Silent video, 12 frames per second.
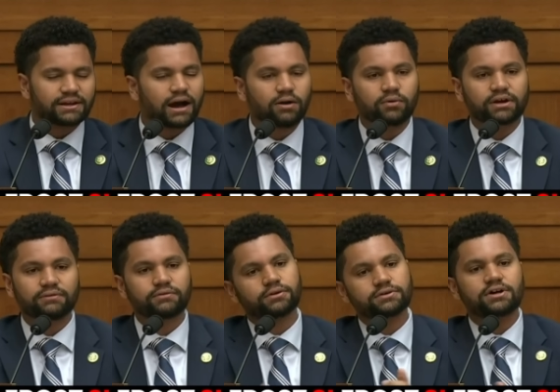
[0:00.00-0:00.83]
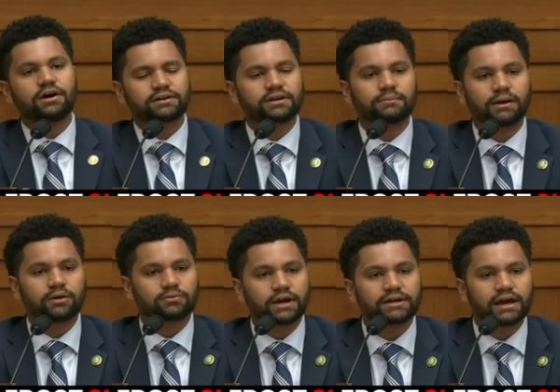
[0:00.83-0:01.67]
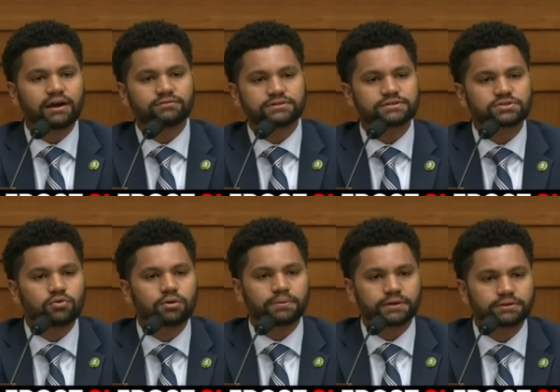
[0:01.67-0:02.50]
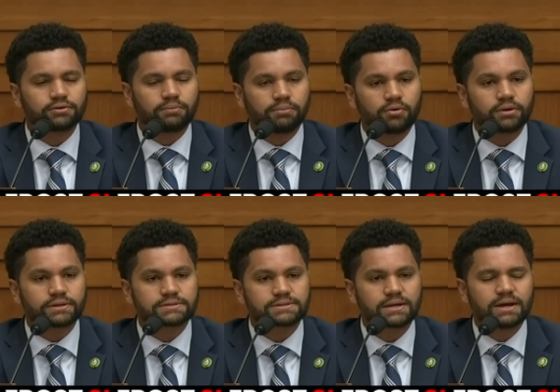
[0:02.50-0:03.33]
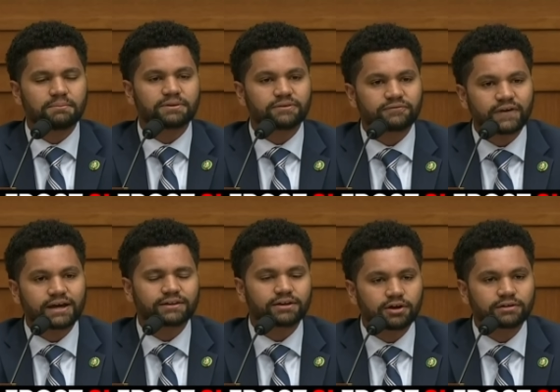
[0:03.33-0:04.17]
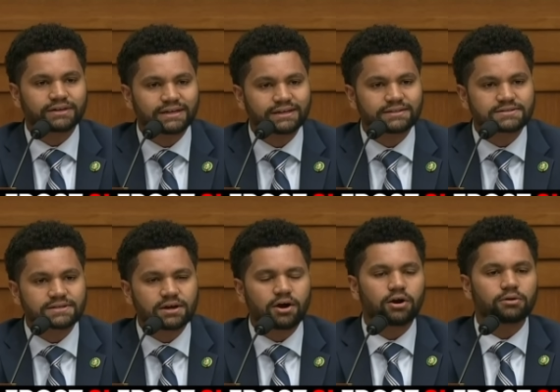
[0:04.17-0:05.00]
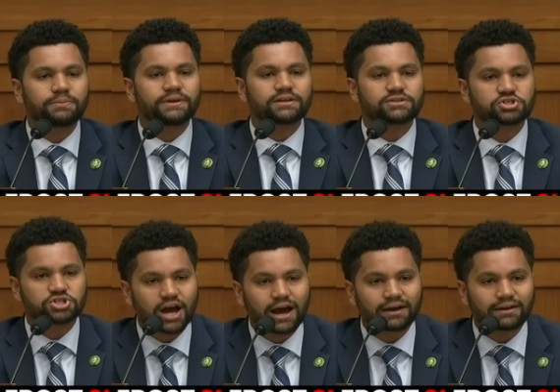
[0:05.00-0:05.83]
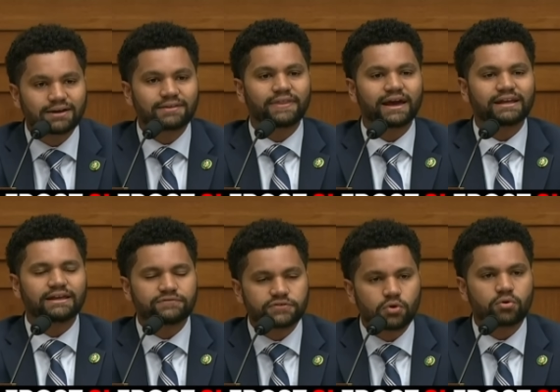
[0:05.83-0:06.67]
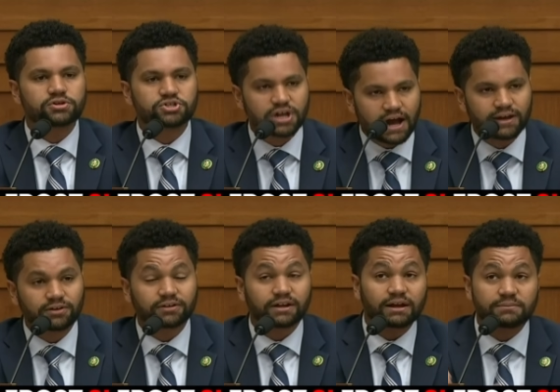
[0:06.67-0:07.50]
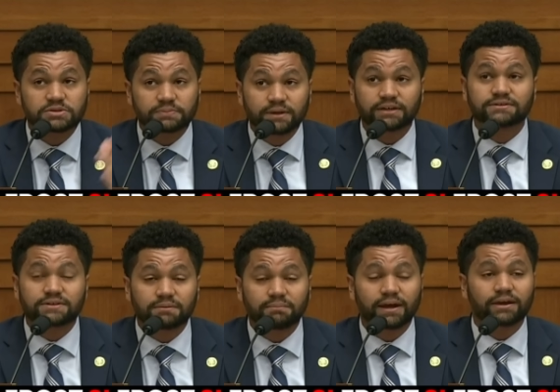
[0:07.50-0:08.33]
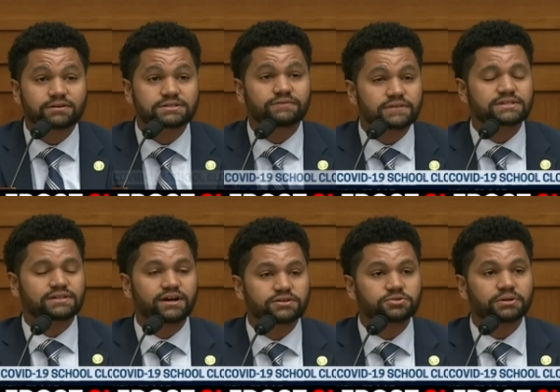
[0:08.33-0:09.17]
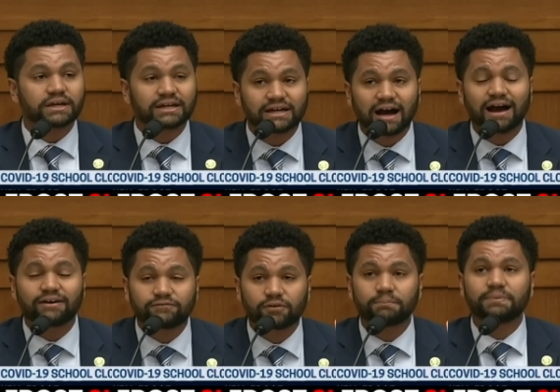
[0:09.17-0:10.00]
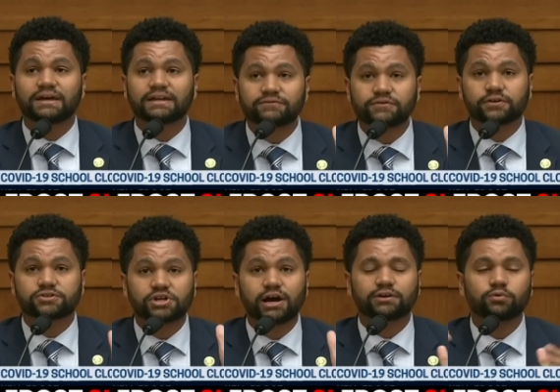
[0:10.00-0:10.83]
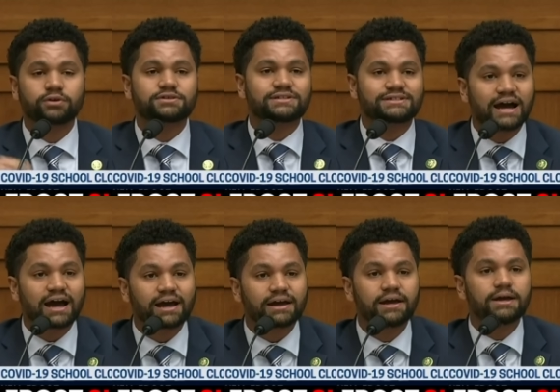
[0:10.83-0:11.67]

Not whatever they're talking about right now to score political points, but the fact that our kids are being shot. That if your child, and I'm speaking to the parents of this country, God forbid if your child were to die